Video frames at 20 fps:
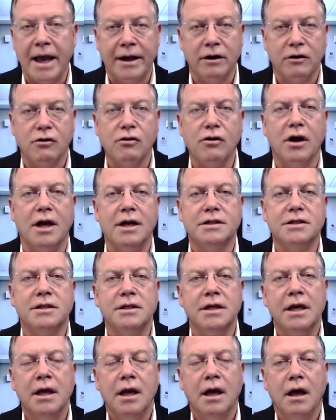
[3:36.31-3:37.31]
and
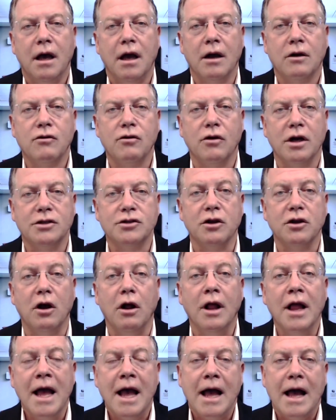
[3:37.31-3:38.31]
across across
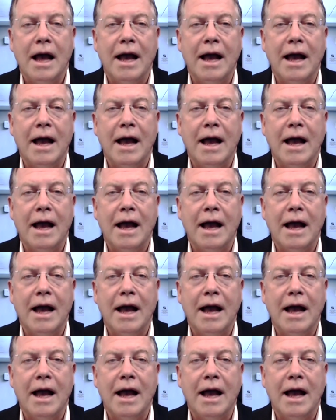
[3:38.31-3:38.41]
all.